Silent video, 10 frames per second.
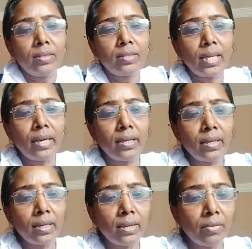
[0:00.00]
The
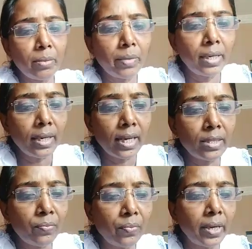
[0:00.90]
central government
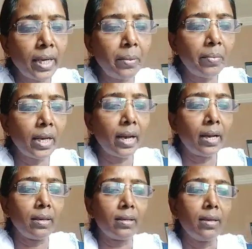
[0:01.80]
has framed
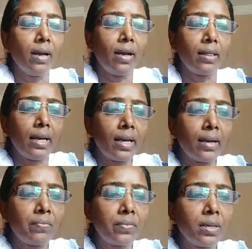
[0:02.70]
and
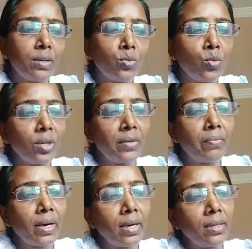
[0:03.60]
thereafter
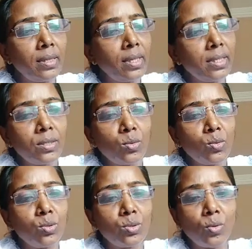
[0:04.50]
notified these
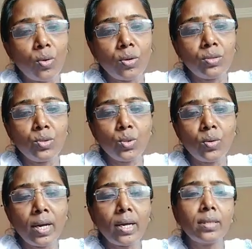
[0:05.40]
rules on
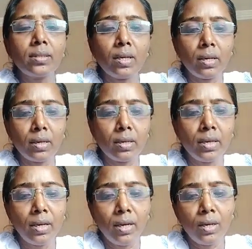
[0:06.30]
July 3,
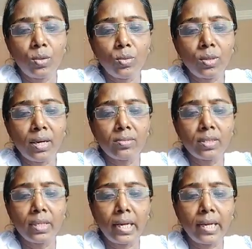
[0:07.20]

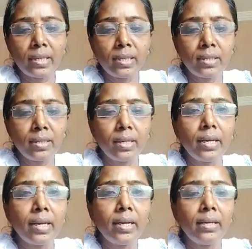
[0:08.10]
2018
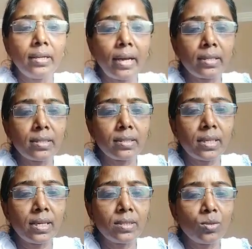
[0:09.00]
in
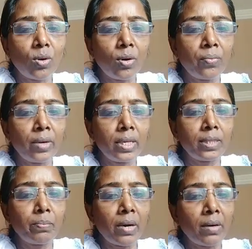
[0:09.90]
exercise of
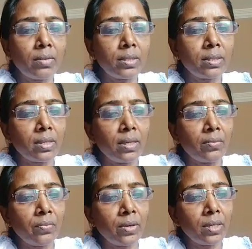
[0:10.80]
its powers
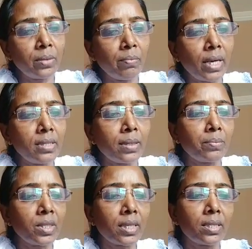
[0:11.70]
conferred by
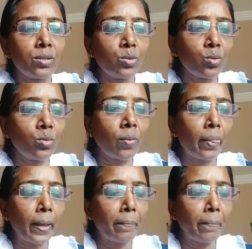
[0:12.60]
subsection 2